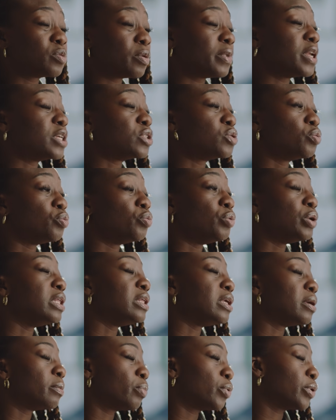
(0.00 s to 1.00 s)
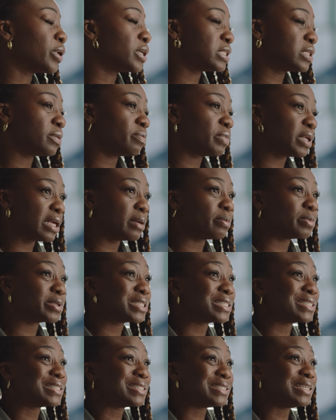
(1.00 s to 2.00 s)
women, it's really important to be able
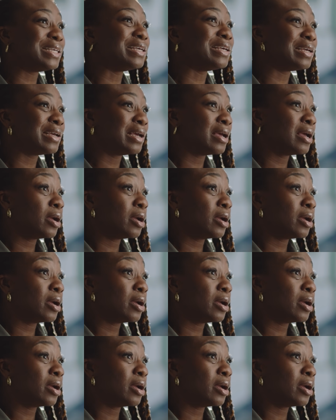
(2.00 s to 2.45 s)
to see